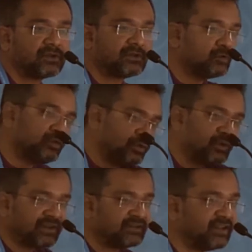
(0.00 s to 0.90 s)
You
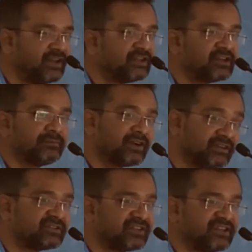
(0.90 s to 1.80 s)
can delete it, but it
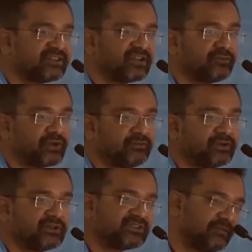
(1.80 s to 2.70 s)
stays there forever.
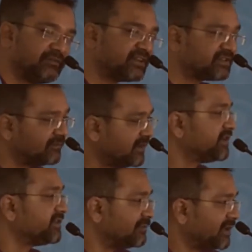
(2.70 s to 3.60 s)
Somewhere it
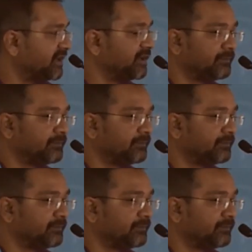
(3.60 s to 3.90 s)
is buried.